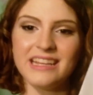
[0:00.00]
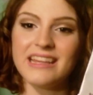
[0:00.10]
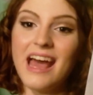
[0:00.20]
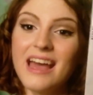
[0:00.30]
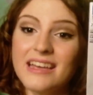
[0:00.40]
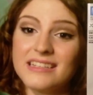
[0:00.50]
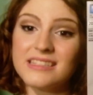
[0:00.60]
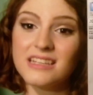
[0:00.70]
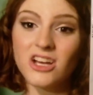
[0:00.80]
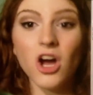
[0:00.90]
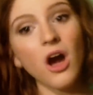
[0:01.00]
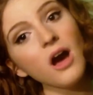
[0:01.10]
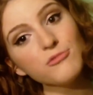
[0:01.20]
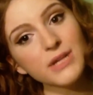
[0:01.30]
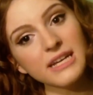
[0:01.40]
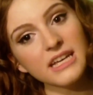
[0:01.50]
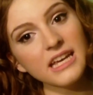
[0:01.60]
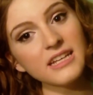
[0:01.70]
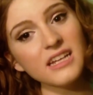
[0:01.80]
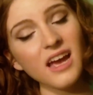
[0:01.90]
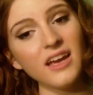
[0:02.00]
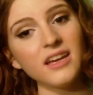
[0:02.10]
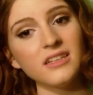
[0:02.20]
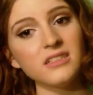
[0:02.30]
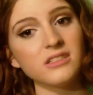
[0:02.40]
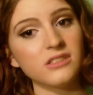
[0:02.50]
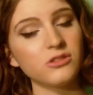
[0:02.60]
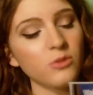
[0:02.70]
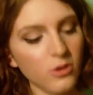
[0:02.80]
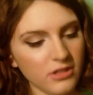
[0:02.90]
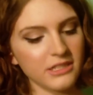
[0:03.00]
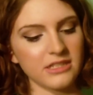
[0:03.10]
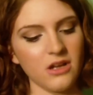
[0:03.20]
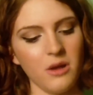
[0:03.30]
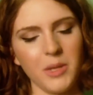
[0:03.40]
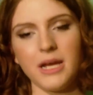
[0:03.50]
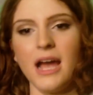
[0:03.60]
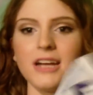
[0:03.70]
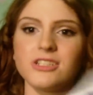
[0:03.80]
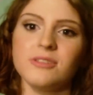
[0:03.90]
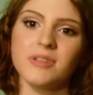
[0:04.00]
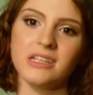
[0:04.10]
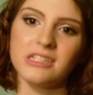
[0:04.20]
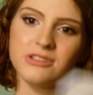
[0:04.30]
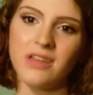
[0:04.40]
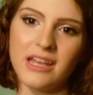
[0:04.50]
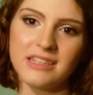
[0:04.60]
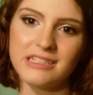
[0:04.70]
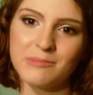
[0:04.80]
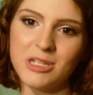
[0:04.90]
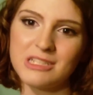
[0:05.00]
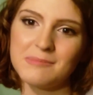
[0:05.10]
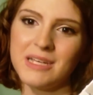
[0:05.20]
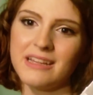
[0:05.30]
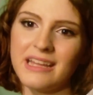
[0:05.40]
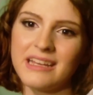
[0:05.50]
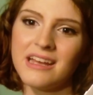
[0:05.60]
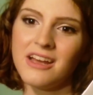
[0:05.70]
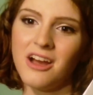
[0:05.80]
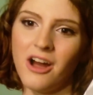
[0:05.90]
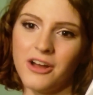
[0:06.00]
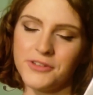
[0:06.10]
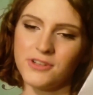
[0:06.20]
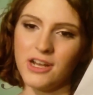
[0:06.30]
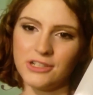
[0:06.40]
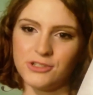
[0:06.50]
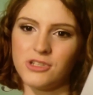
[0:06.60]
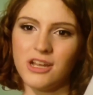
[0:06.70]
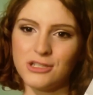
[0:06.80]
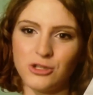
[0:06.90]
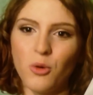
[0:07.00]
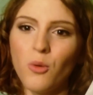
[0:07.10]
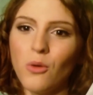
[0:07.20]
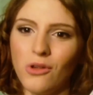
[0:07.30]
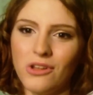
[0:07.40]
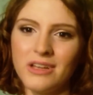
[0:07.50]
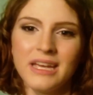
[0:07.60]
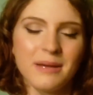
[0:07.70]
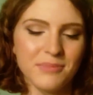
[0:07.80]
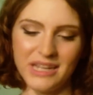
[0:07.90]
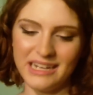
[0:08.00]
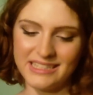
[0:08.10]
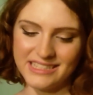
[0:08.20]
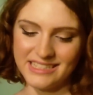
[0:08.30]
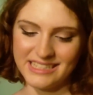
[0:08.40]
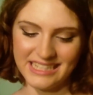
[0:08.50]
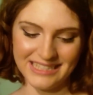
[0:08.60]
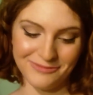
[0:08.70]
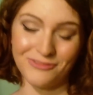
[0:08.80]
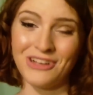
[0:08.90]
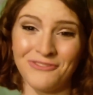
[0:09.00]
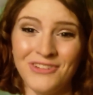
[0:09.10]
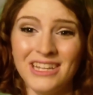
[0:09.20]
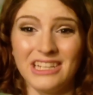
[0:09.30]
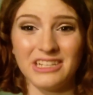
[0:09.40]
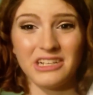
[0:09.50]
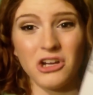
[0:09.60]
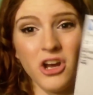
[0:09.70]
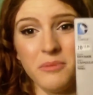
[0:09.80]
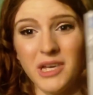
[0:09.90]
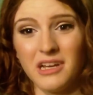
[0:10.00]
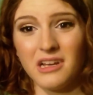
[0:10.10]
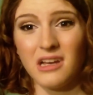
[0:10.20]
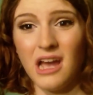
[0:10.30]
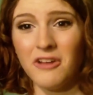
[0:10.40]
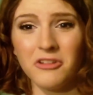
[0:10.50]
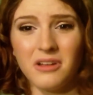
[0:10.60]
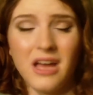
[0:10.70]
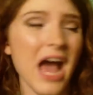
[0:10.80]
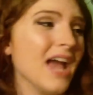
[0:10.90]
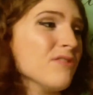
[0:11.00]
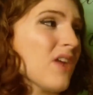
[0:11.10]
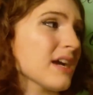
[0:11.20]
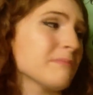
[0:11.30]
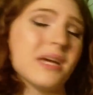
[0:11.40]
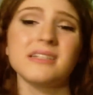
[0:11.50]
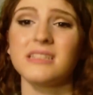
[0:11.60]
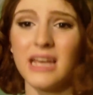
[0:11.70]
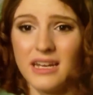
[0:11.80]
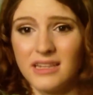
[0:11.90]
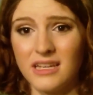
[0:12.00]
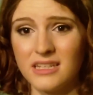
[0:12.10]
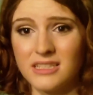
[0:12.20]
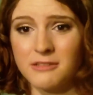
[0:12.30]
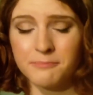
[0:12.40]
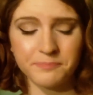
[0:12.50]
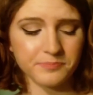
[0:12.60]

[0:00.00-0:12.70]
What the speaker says: And that is the comic, and I adore this comic. I actually really do like this. I'm not just being, like, a tool, but it's a really good comic. I recommend getting this.